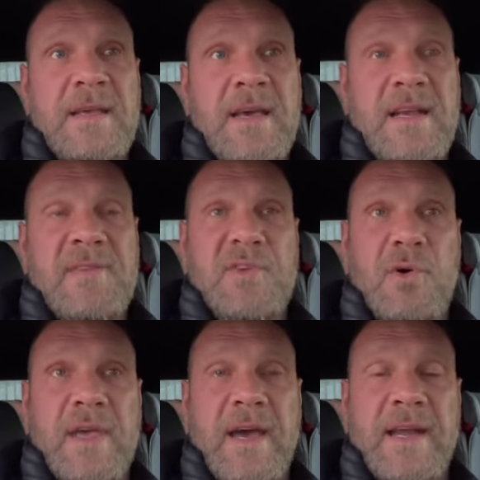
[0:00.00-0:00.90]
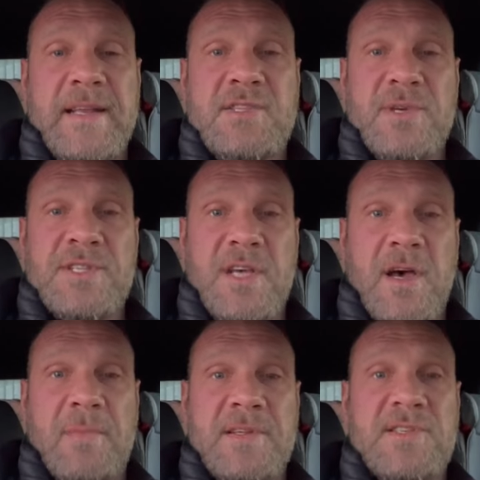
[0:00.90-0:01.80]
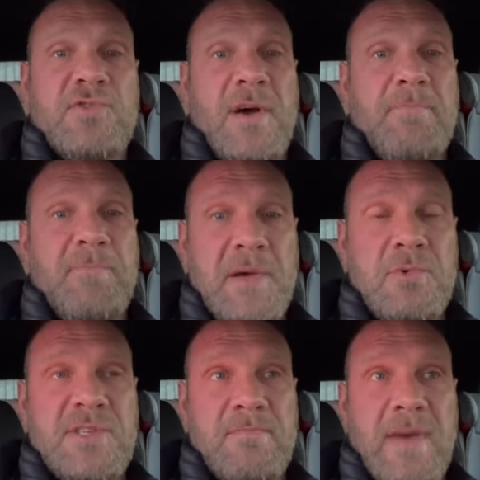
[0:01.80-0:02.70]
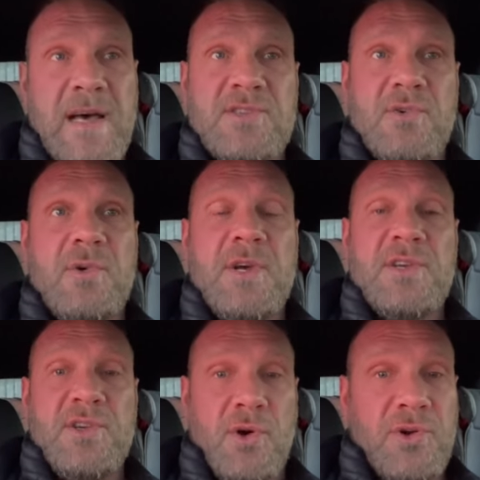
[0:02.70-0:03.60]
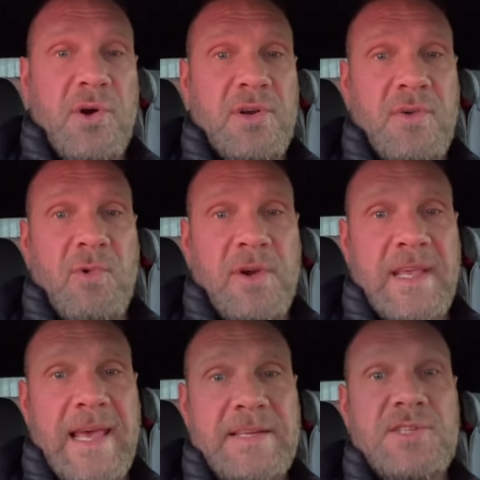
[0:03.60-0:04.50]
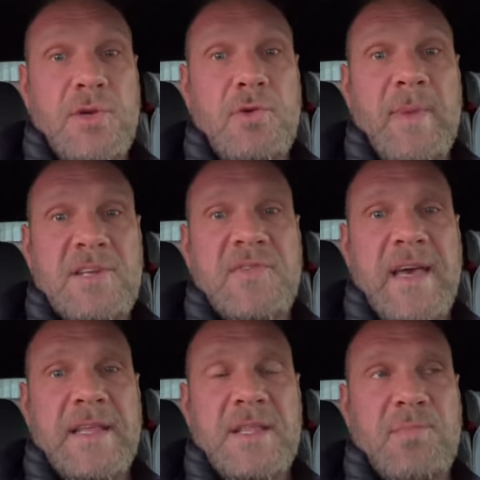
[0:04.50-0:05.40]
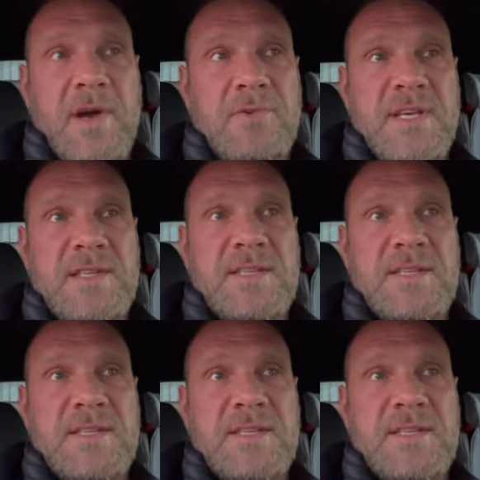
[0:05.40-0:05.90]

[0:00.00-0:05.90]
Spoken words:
And if you're going into a surplus to try and build some muscle, you're not going to want to gain too much fat in the process.